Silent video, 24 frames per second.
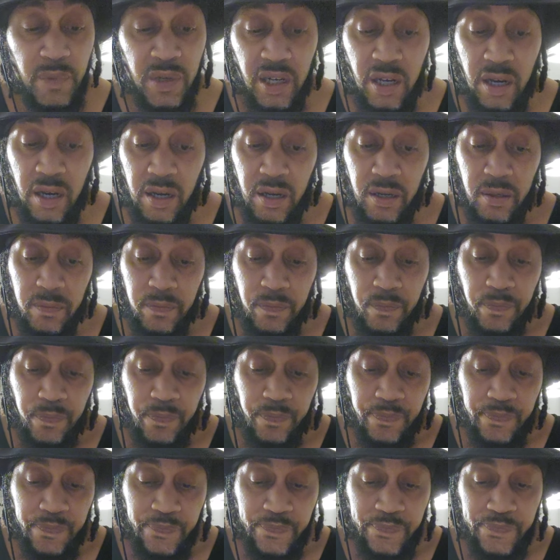But I
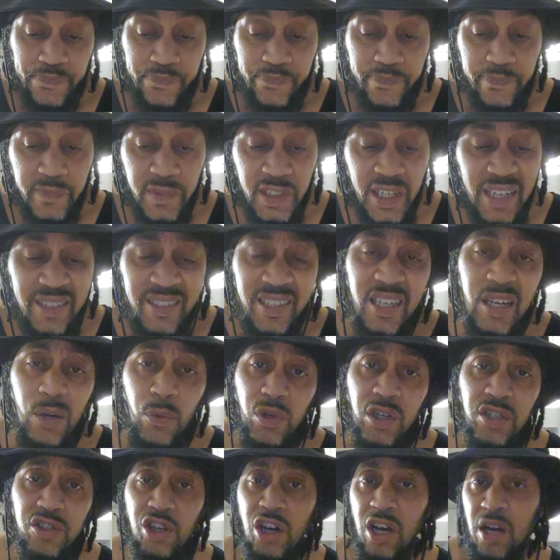
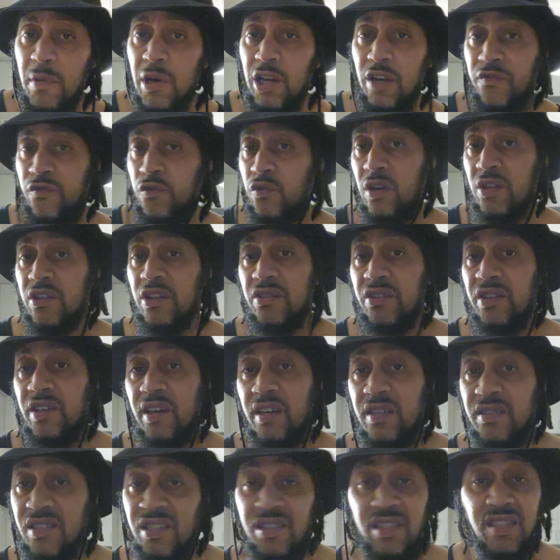did want to talk about a few other
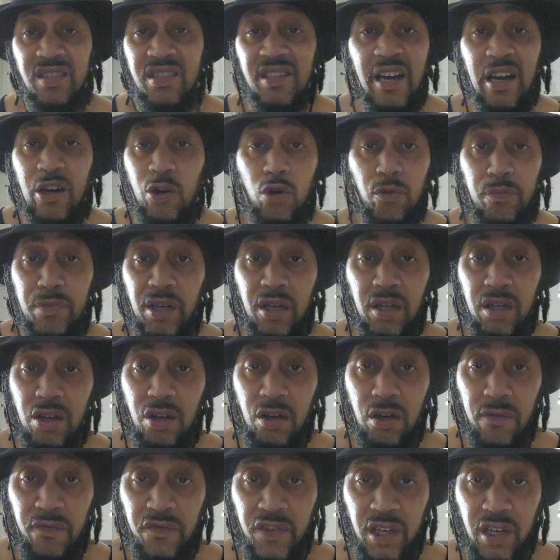things. This is not going to be a
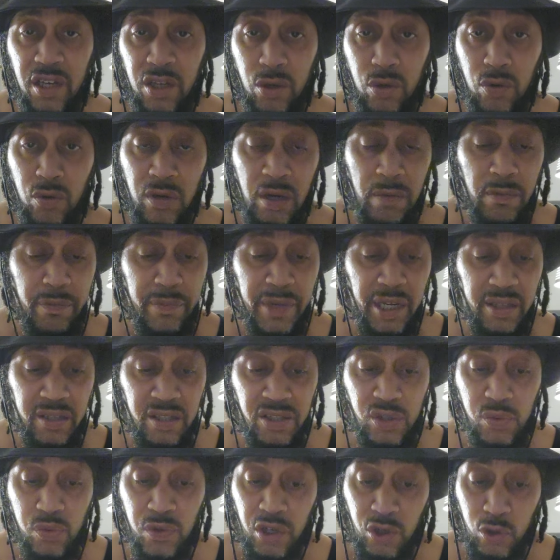long video. I'm going to make
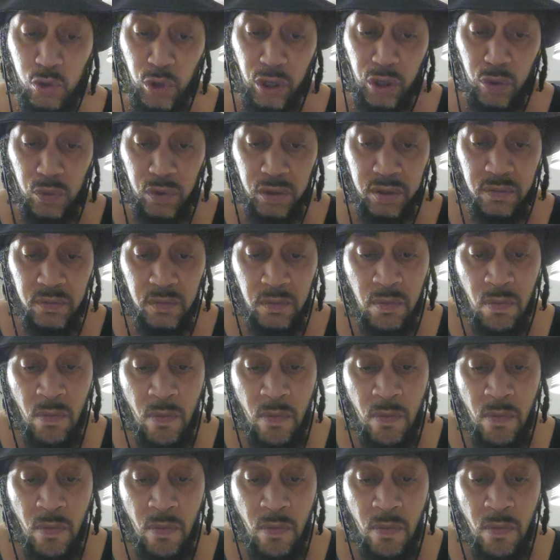this one a quick one.